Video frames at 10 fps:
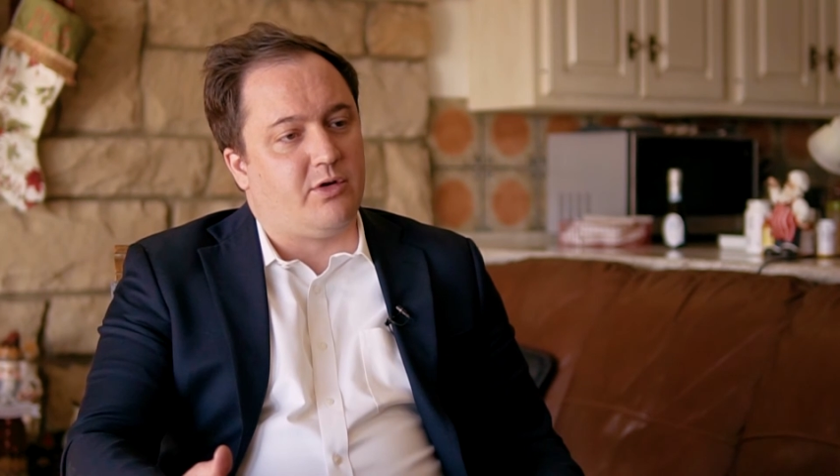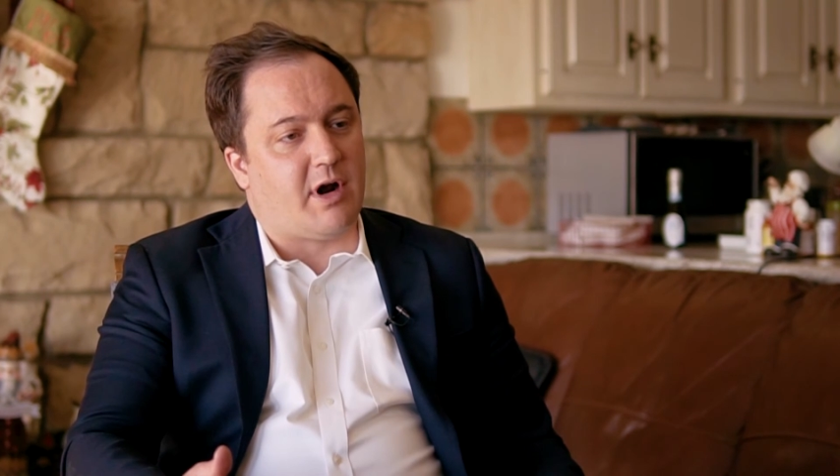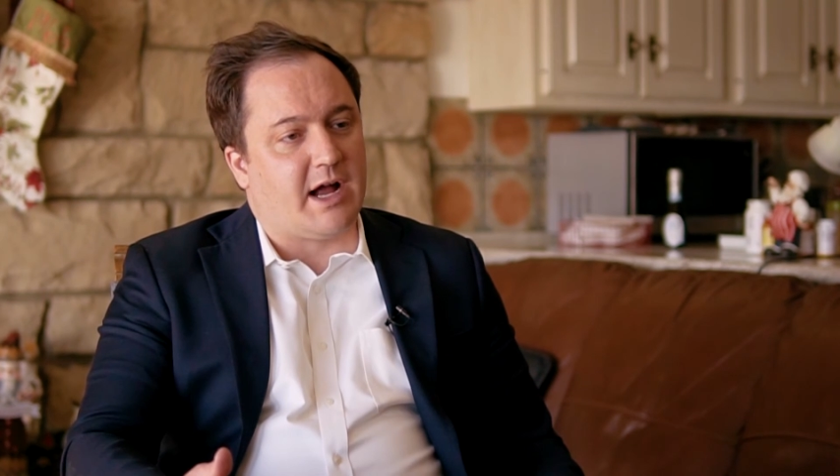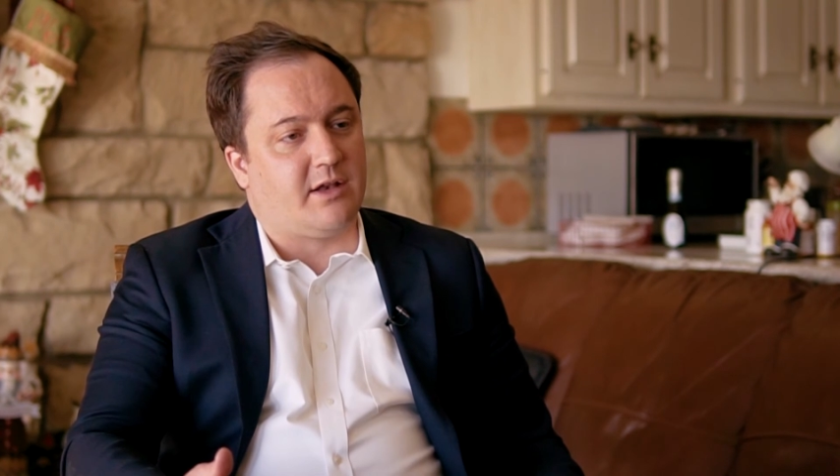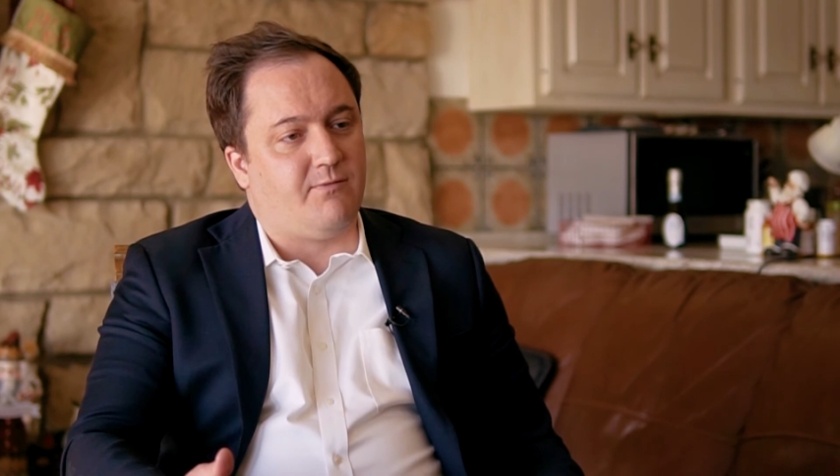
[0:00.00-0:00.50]

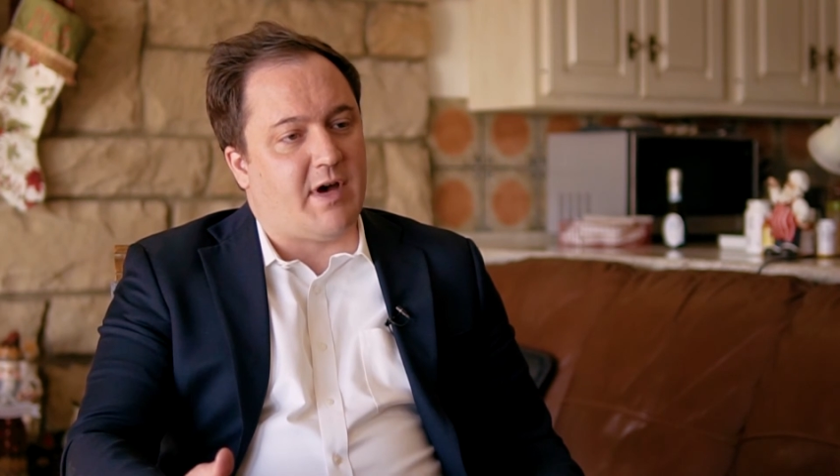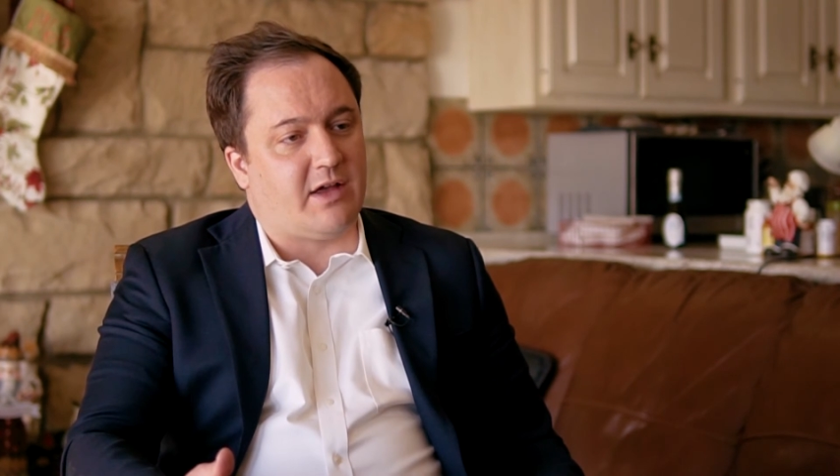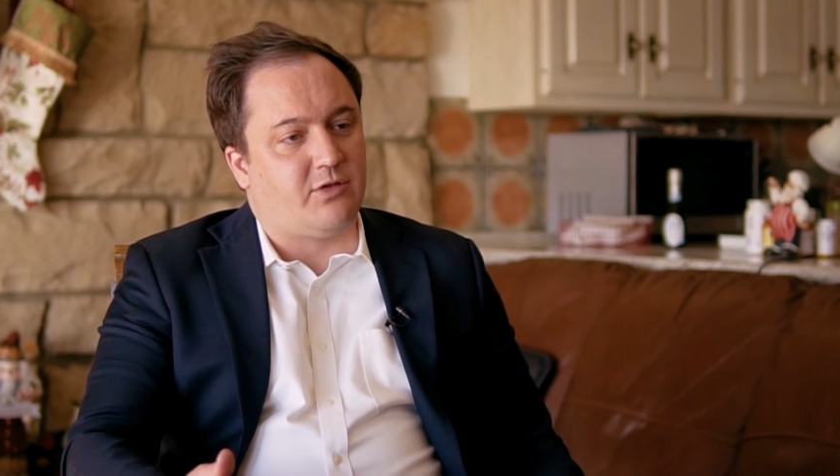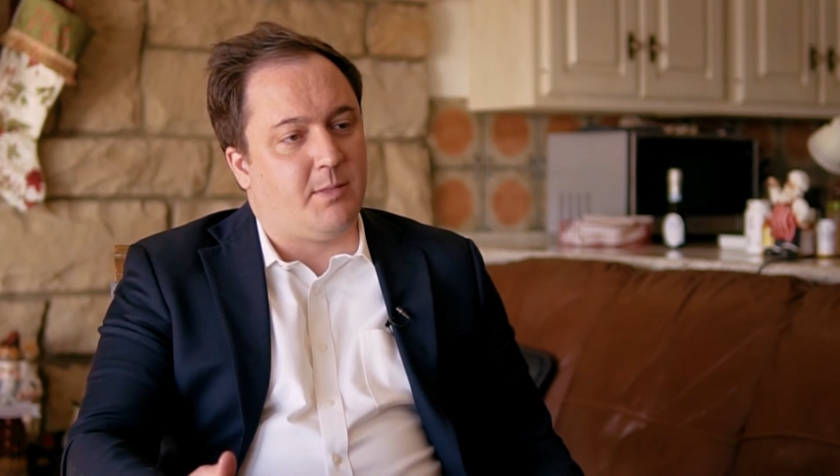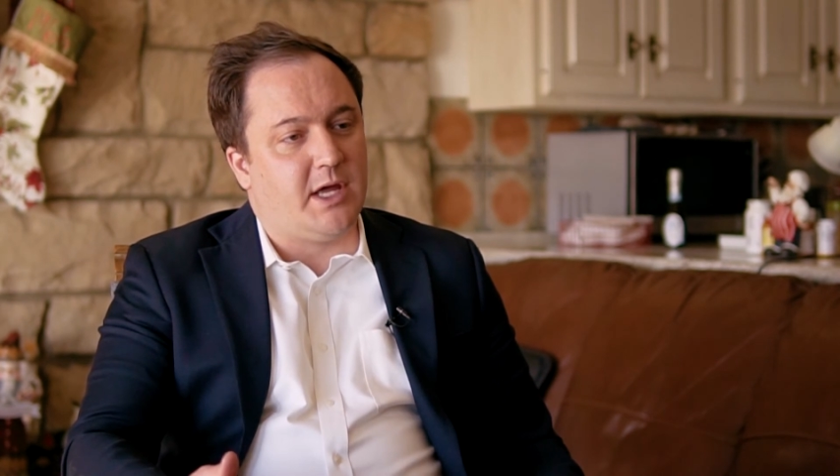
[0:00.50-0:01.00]
direct
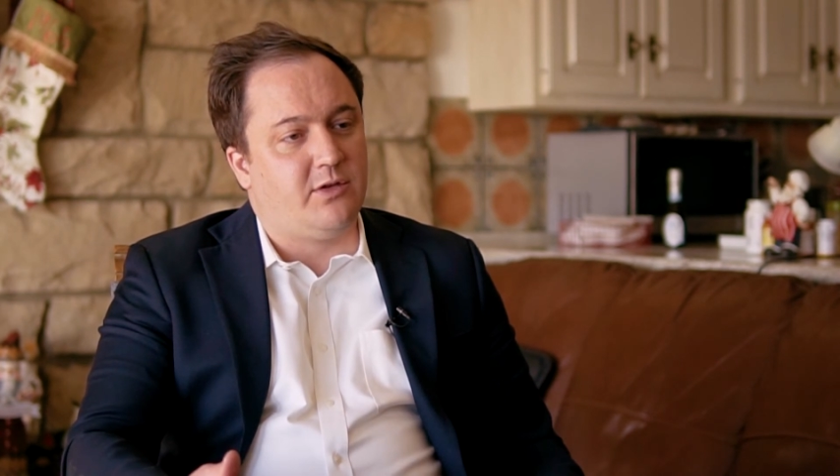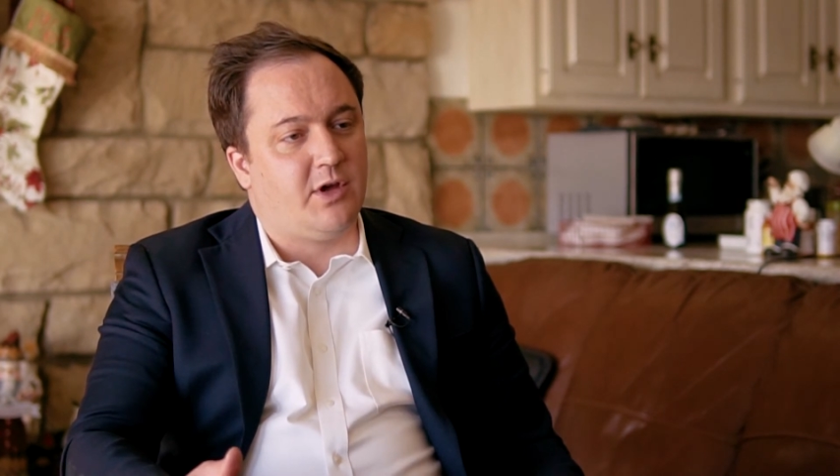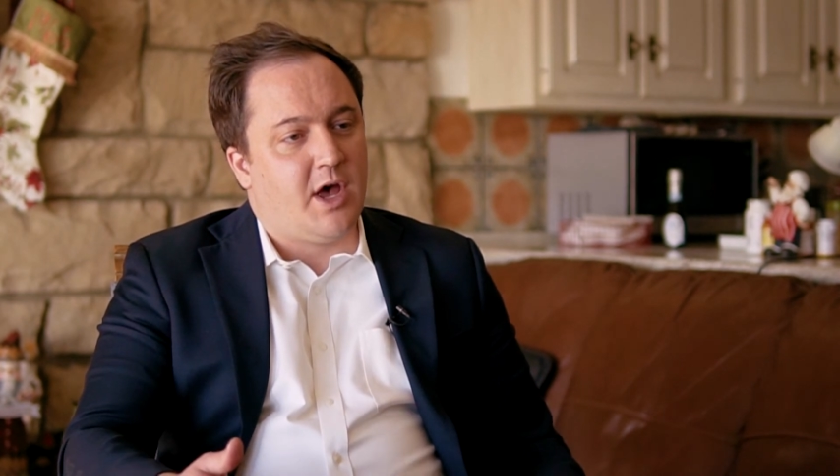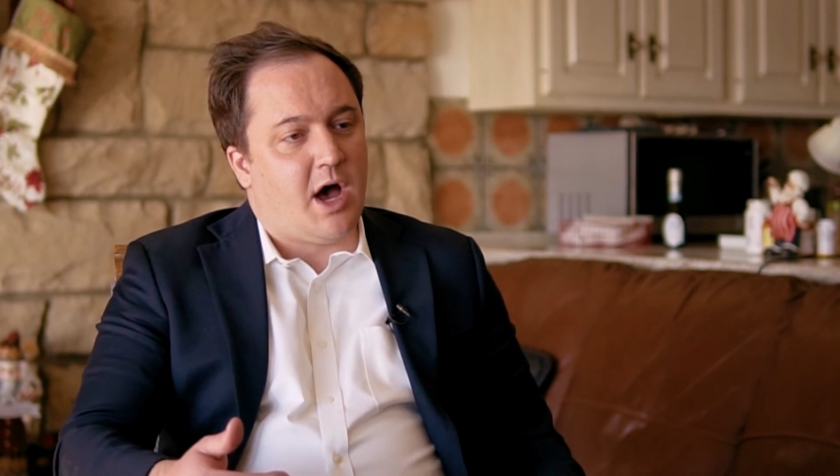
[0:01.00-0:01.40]
investment